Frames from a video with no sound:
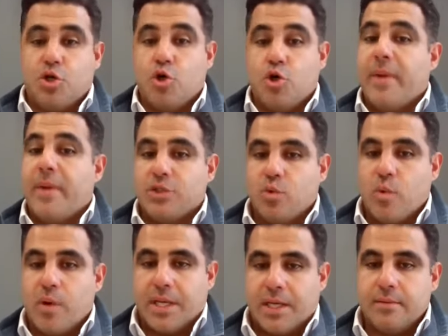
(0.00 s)
you can go buy
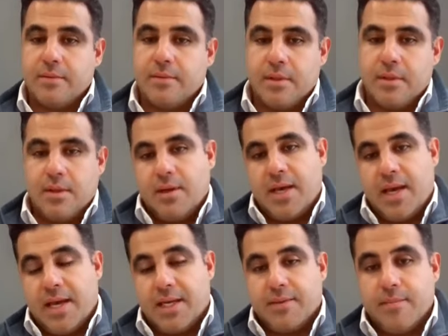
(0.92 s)
20.
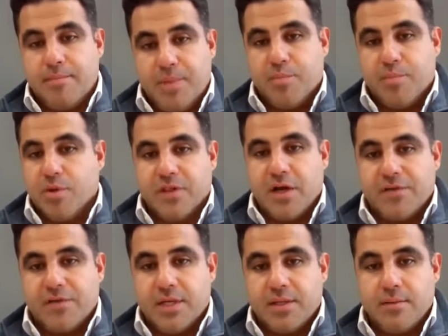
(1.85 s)
And people have
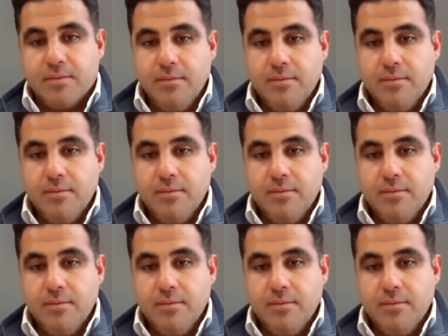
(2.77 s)
loved it.